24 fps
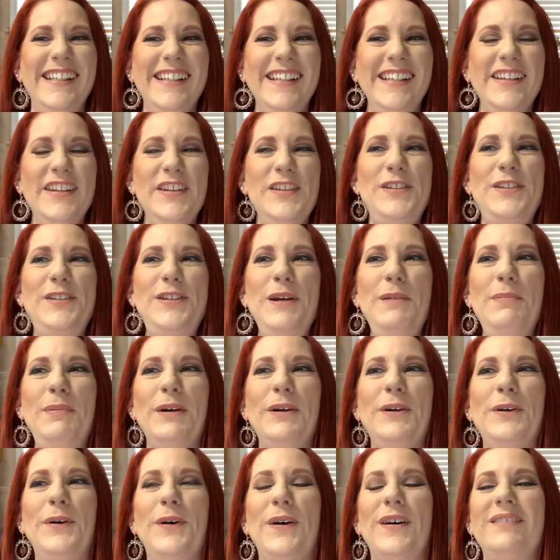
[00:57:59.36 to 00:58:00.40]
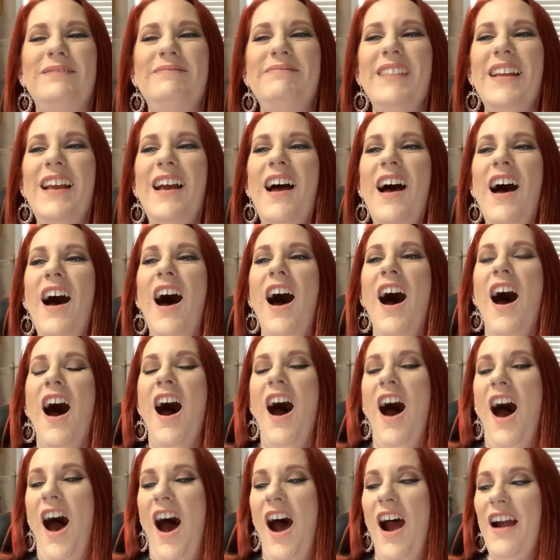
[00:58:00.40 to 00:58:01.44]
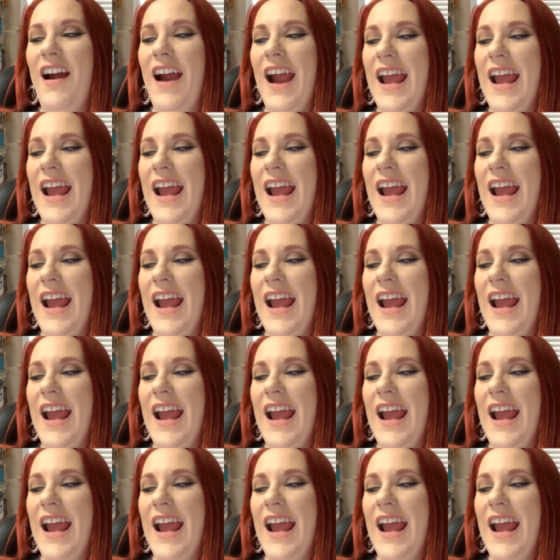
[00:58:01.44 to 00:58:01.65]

Super cool. All right.